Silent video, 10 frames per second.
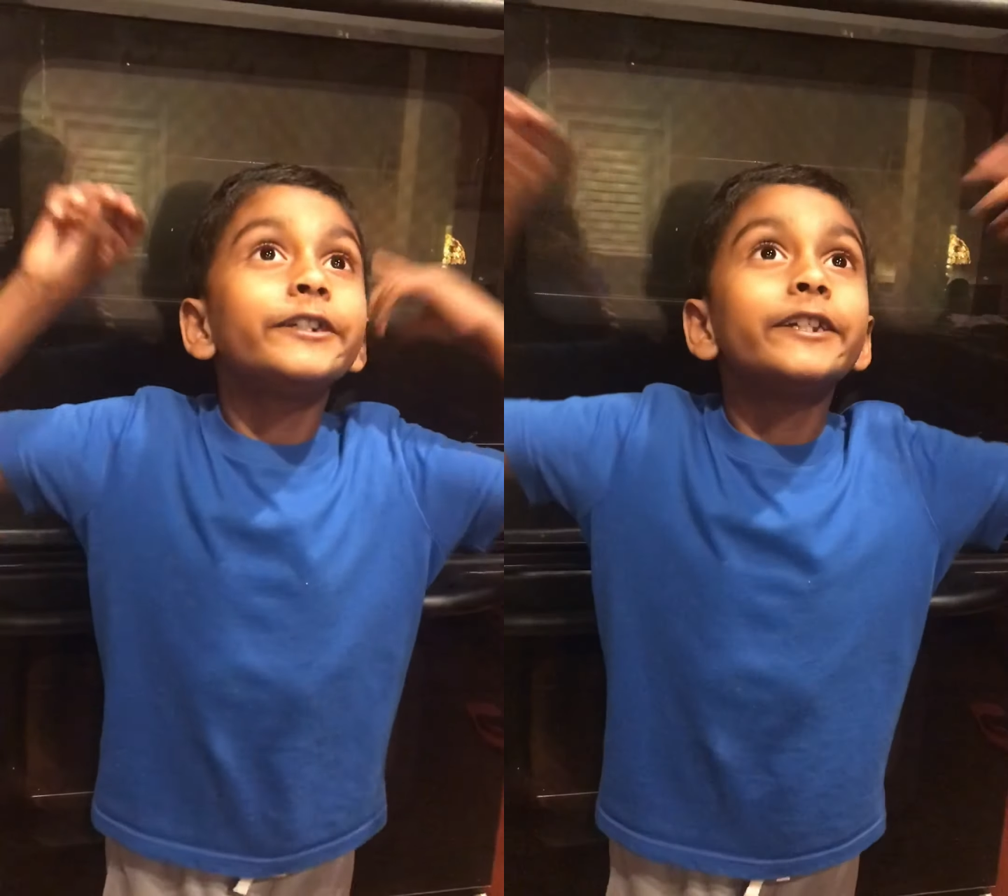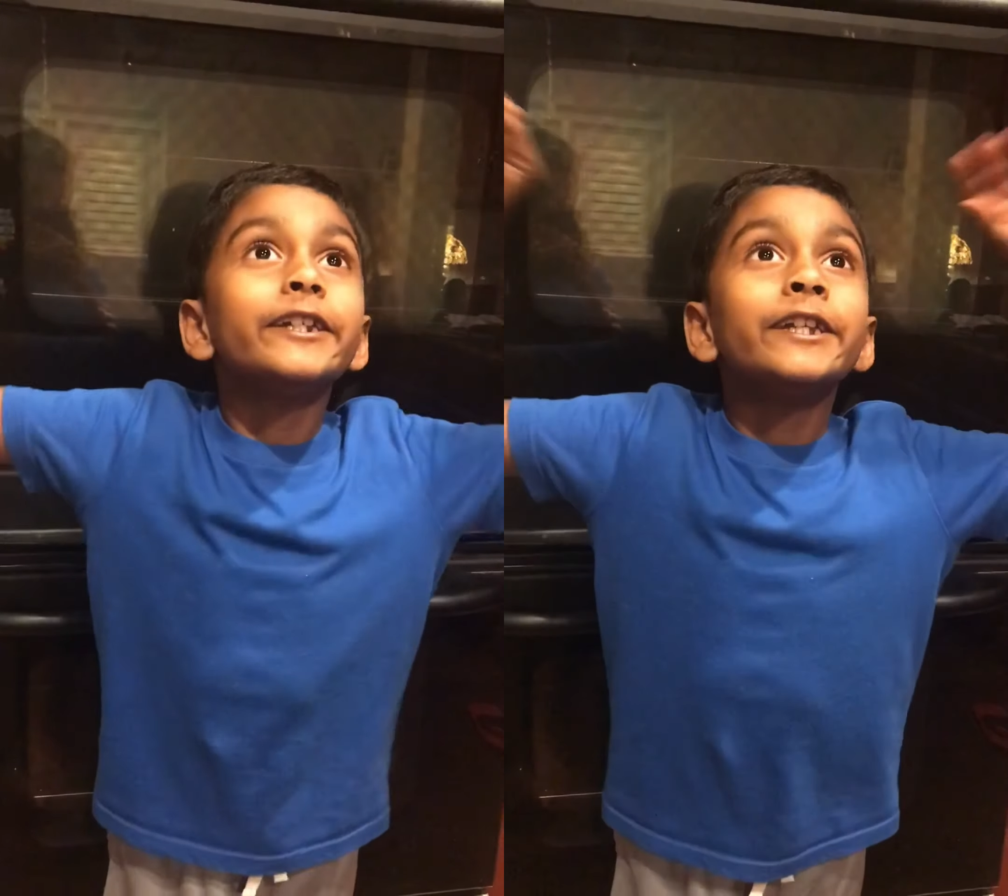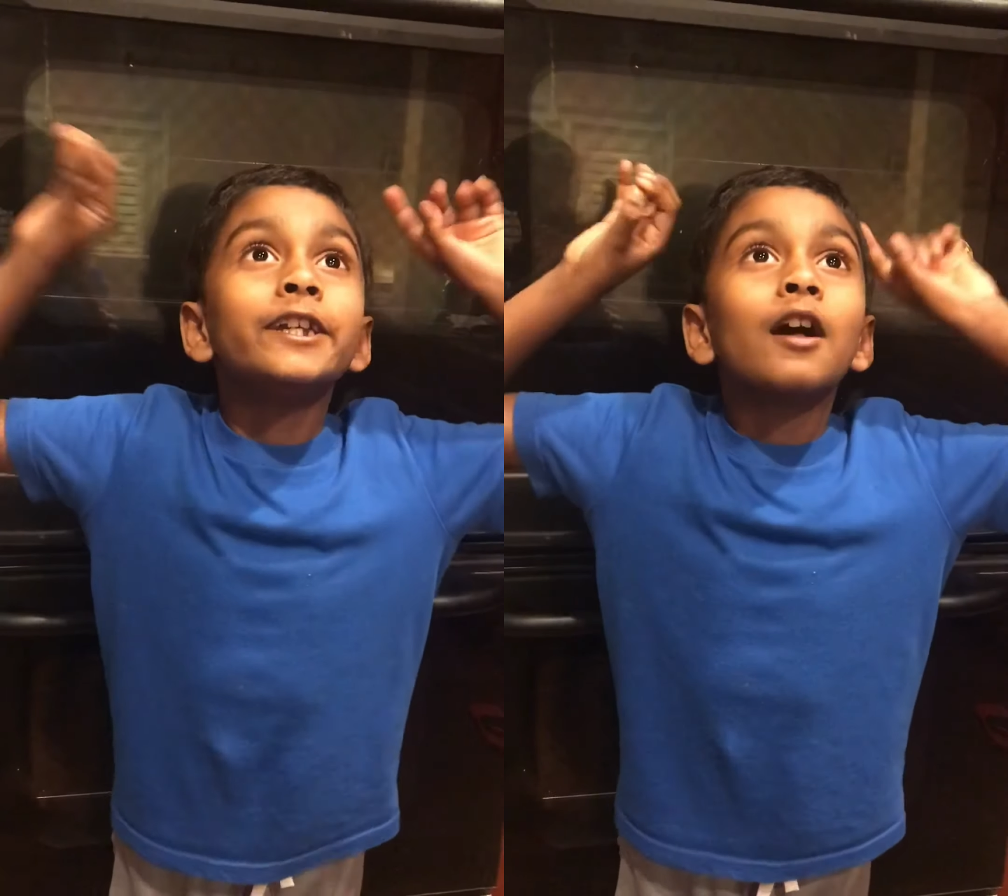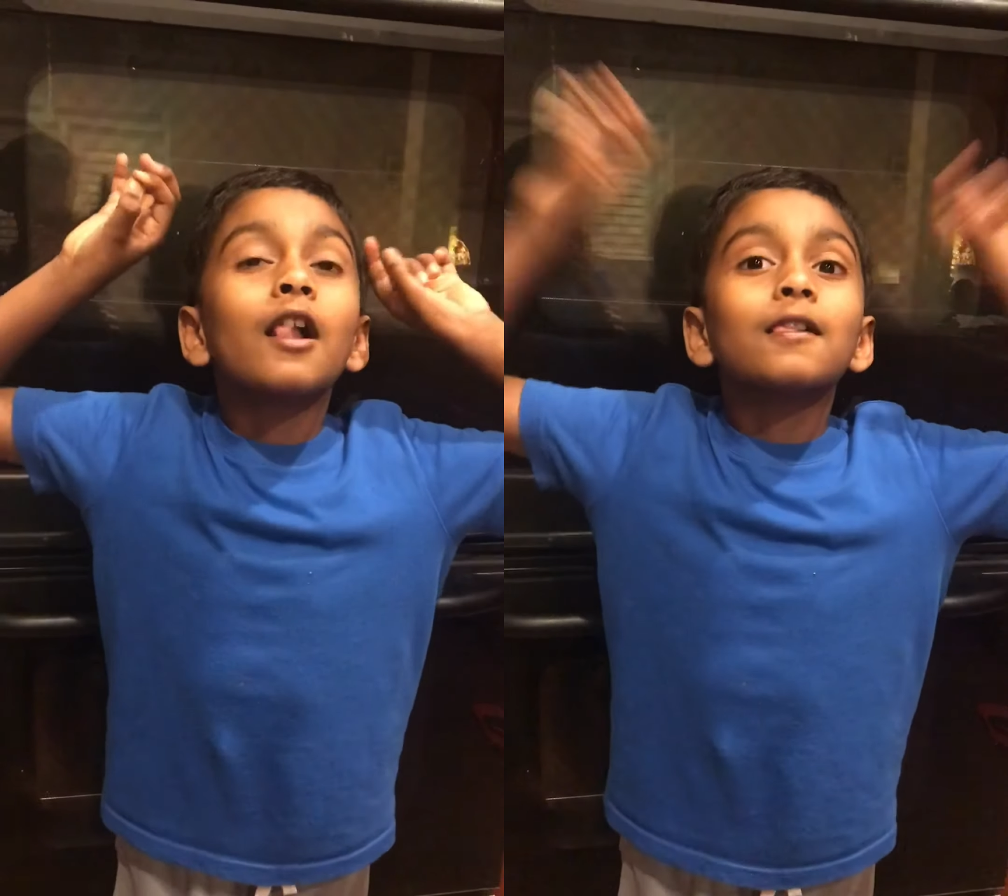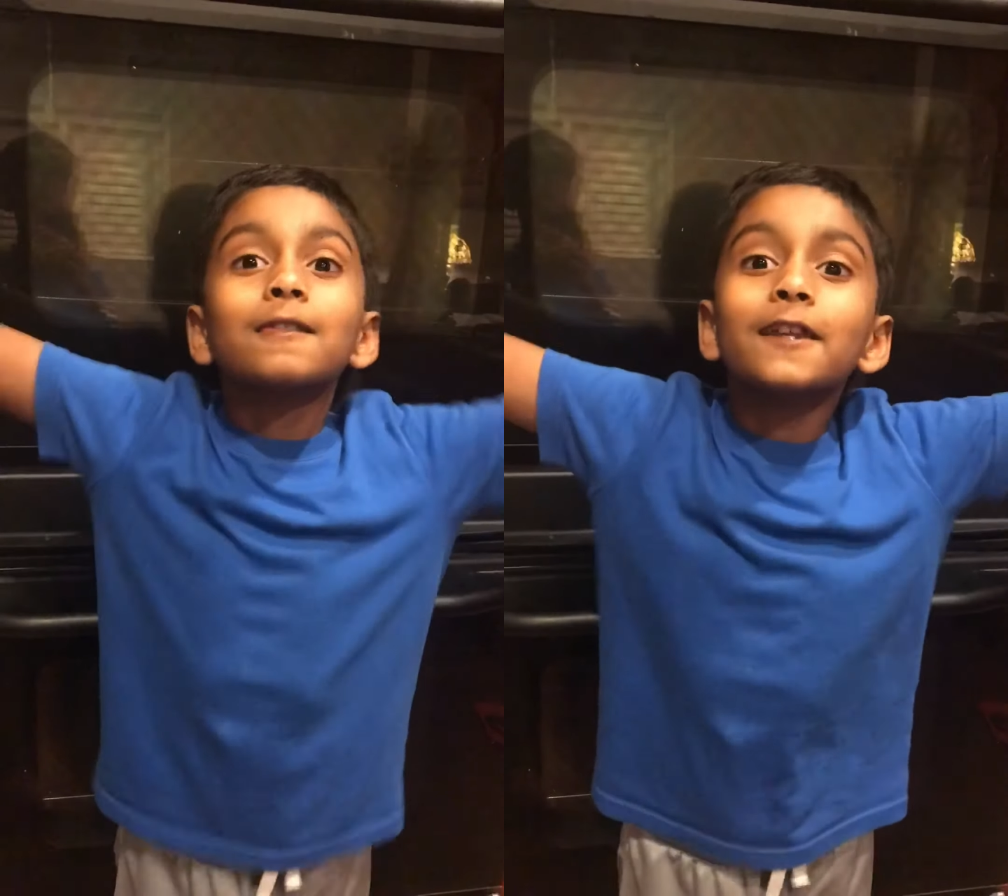
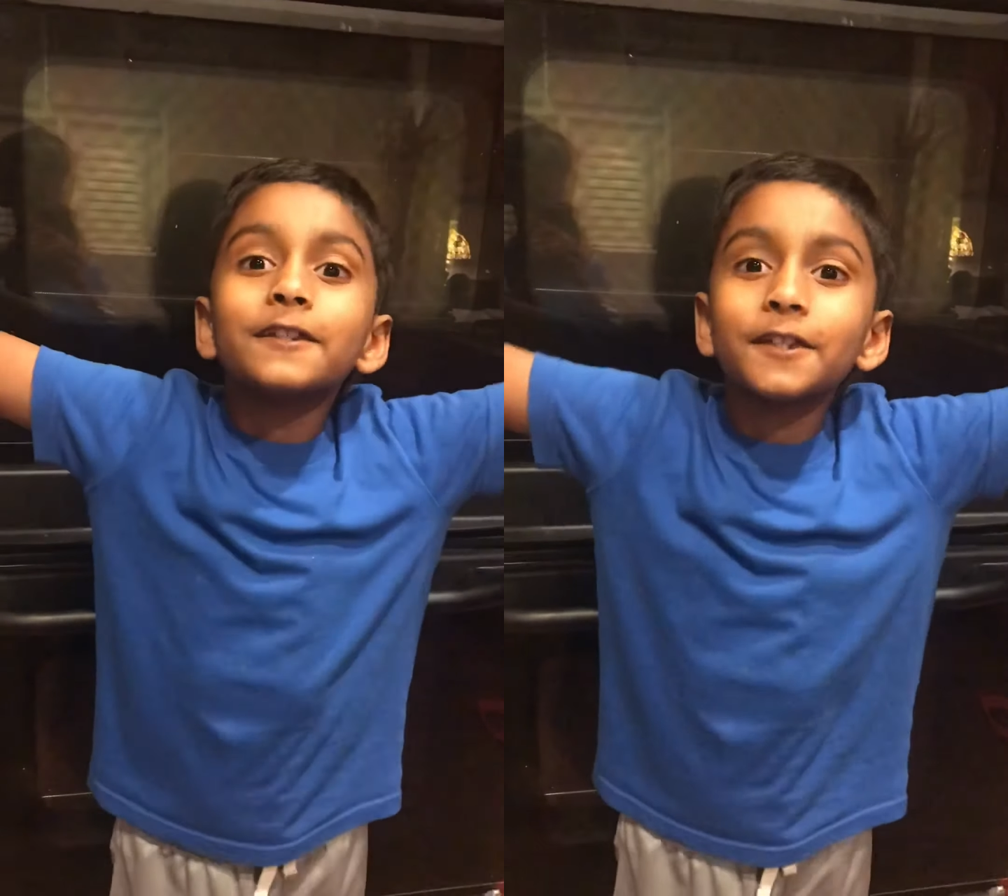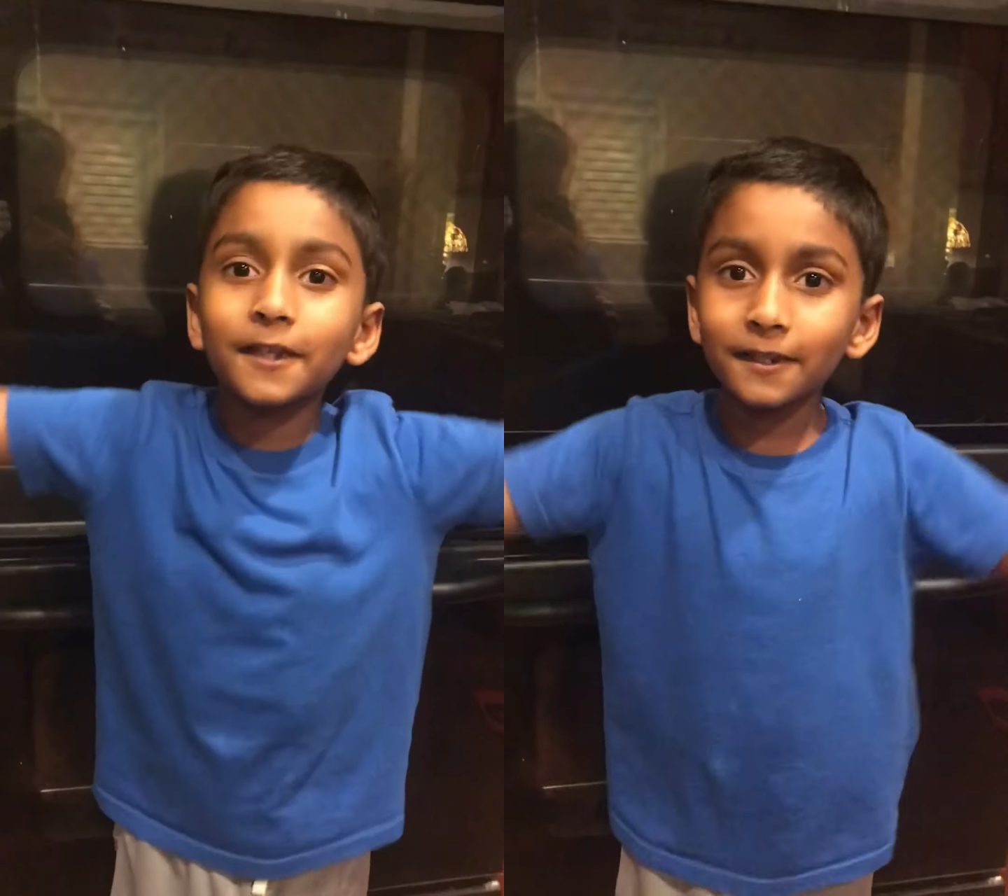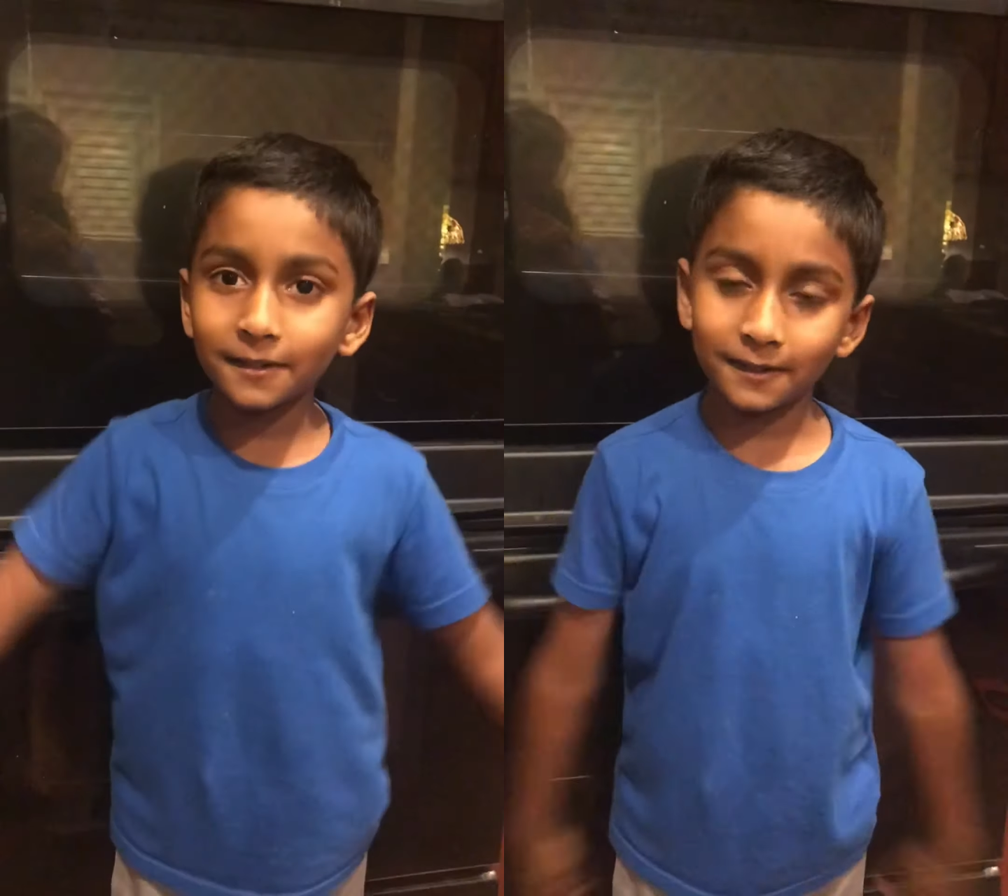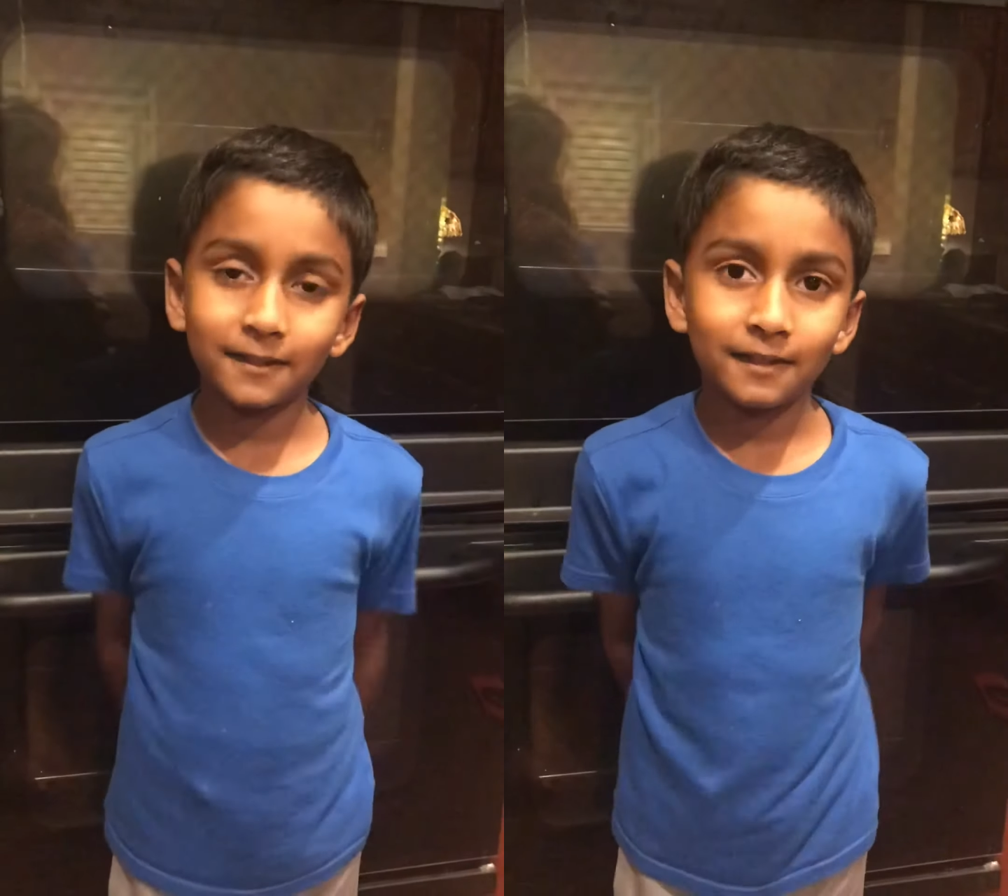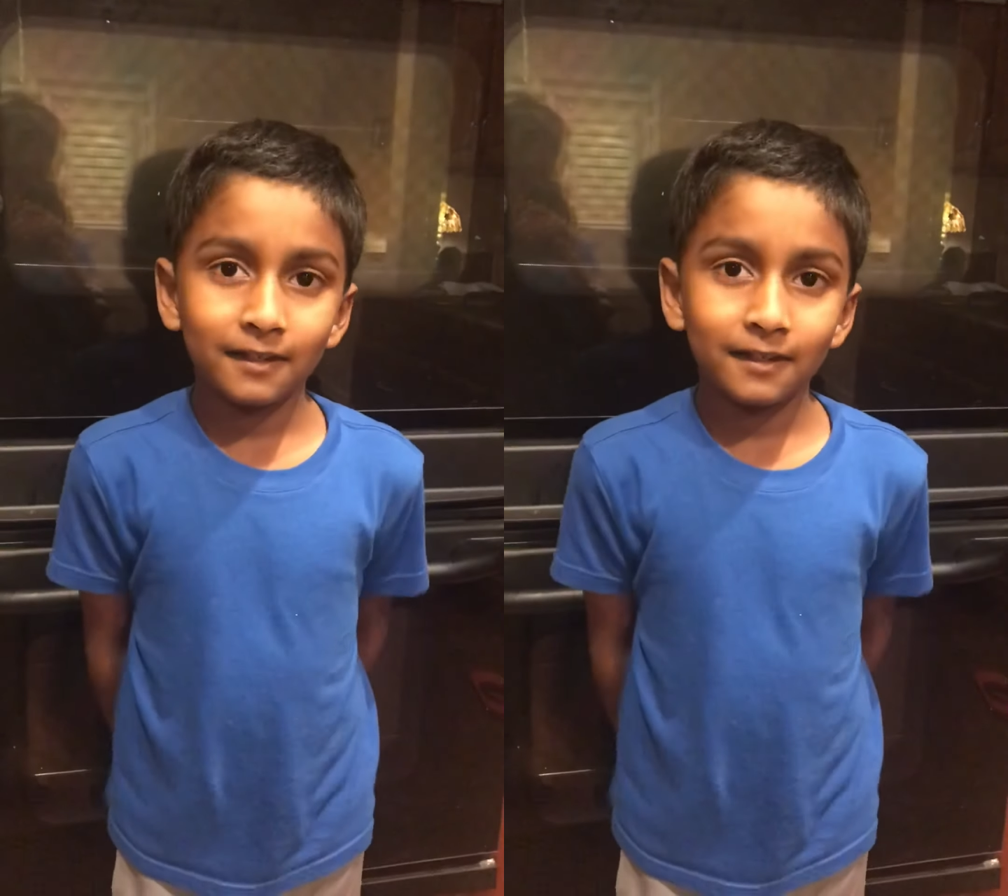delicious